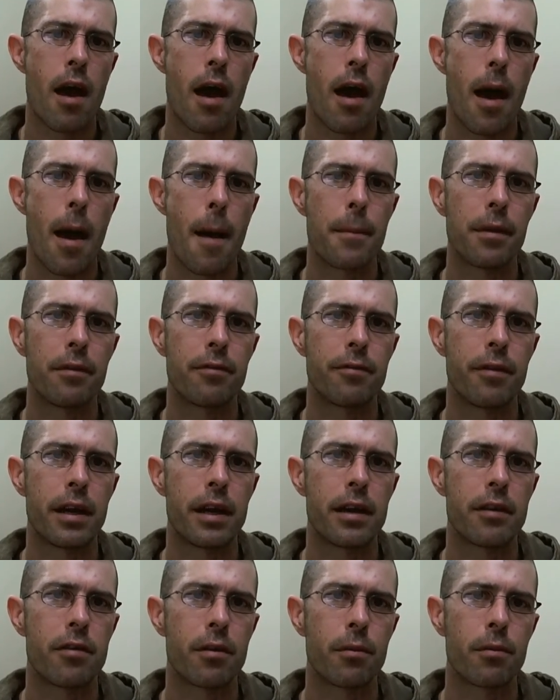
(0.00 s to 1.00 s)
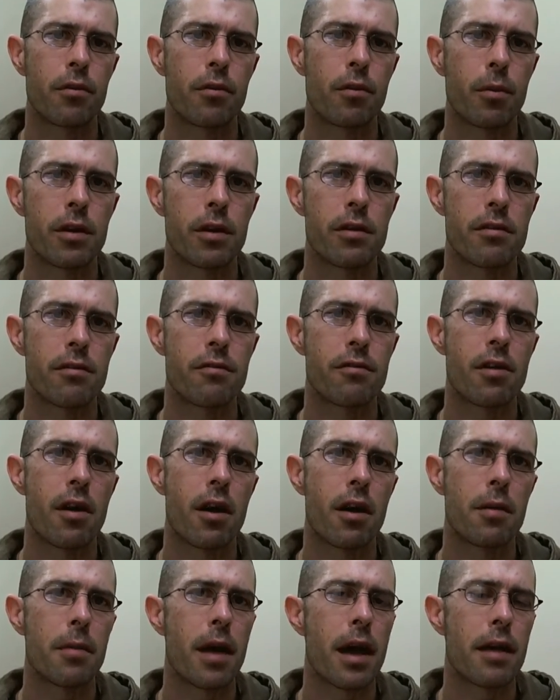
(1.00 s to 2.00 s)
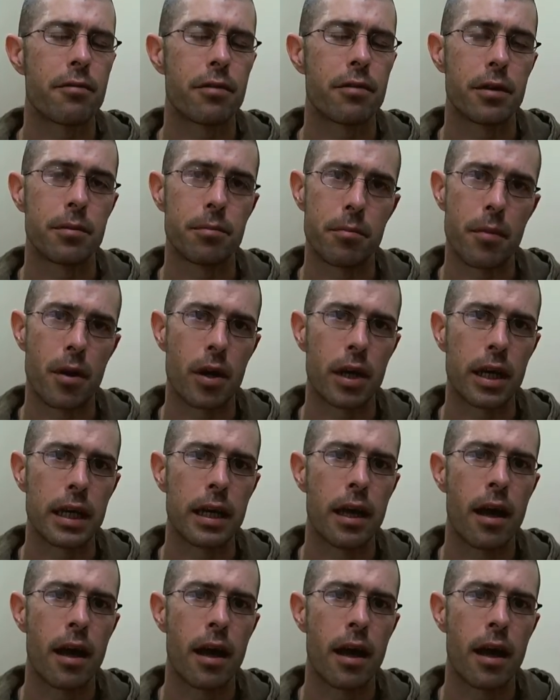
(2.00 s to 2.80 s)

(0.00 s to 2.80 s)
In fairness, it was a waste of time, effort and money.